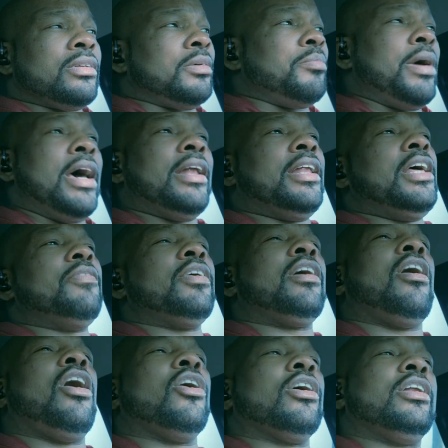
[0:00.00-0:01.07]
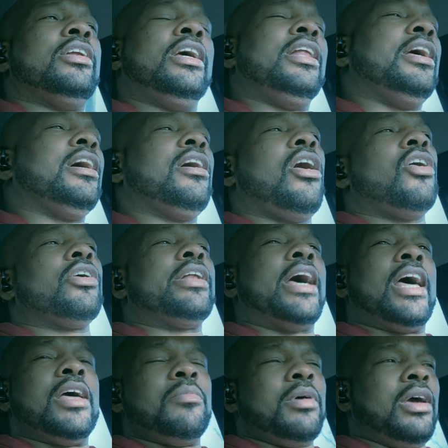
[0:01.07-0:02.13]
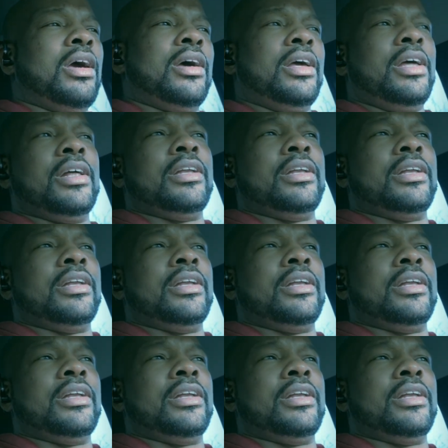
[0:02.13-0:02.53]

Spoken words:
the man didn't even call he didn't call the name in.